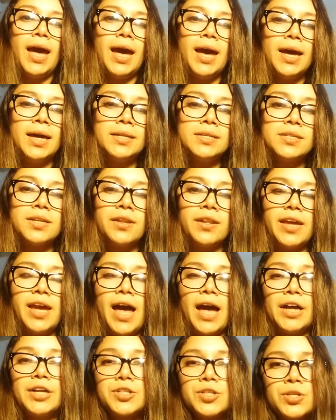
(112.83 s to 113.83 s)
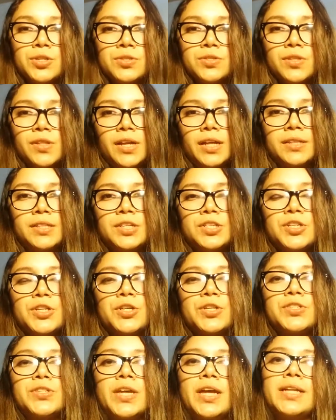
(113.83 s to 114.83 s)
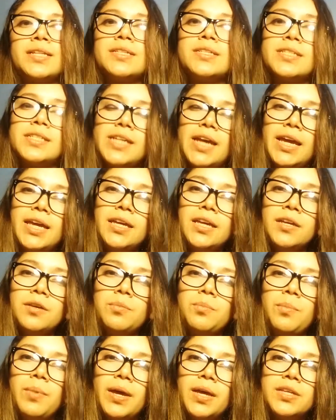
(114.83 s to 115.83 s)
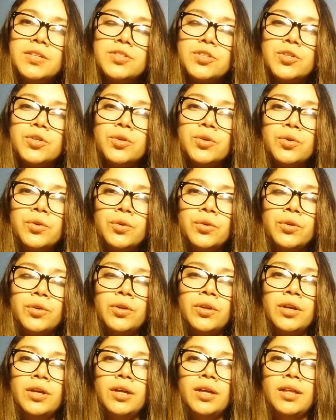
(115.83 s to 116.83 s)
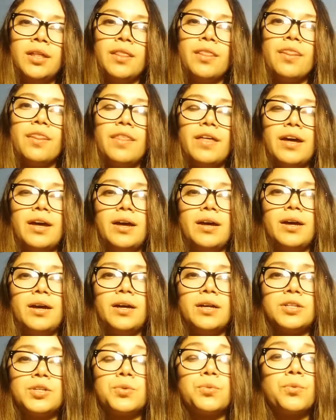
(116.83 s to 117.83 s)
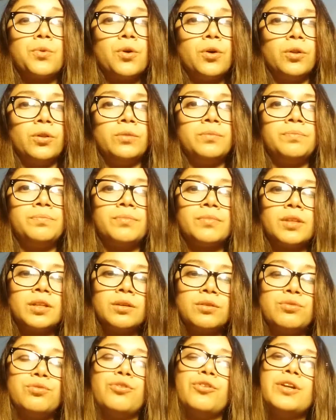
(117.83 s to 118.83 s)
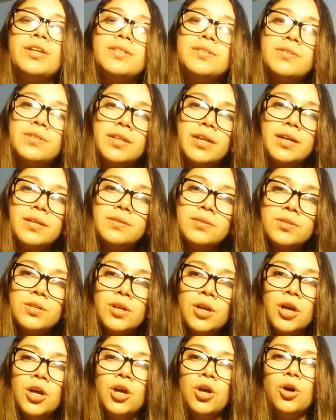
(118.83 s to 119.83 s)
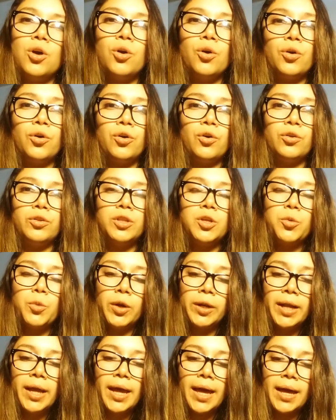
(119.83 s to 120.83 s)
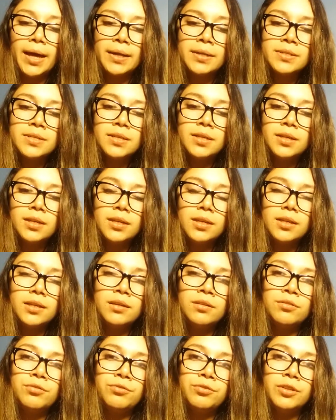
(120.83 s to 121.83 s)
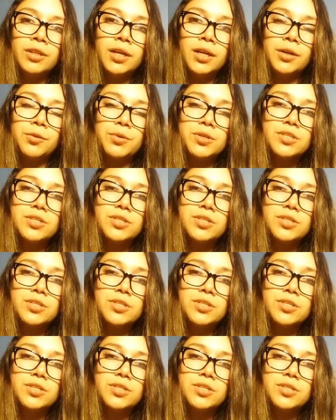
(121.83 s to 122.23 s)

and the actions that teachers can take based on that role. For instance, on the one hand, if the